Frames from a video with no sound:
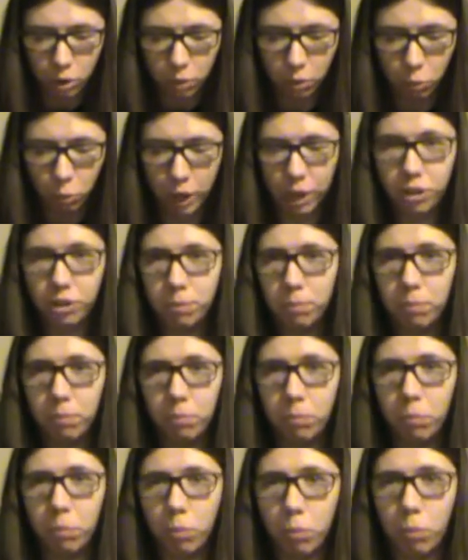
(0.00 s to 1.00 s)
which
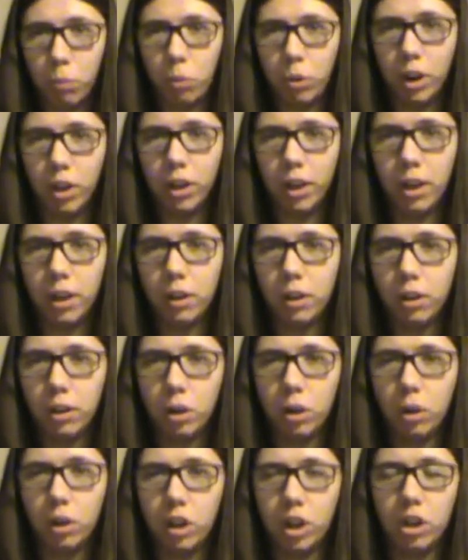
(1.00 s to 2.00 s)
really
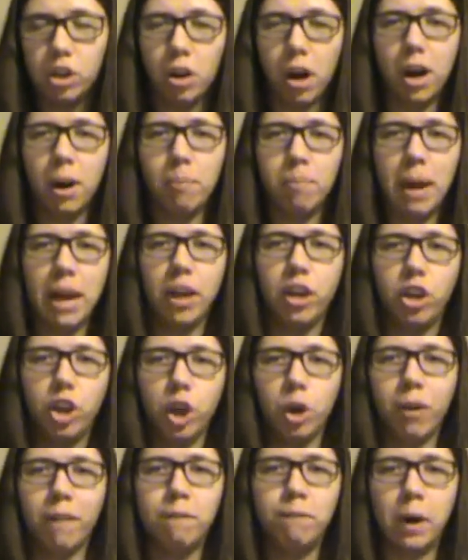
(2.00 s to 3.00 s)
is gonna make
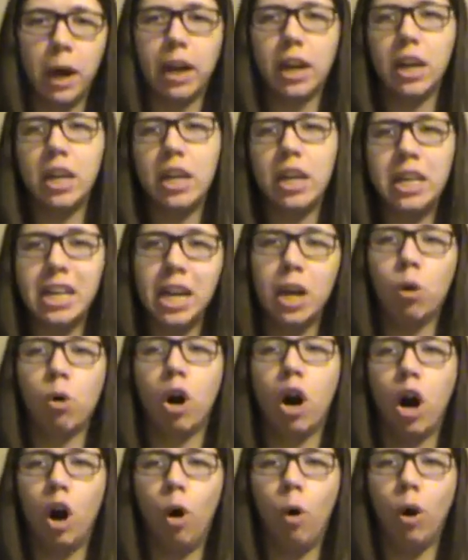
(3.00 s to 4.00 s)
you a fucking
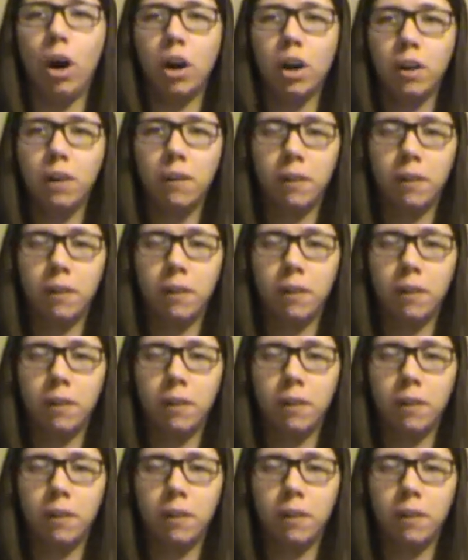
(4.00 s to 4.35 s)
hero.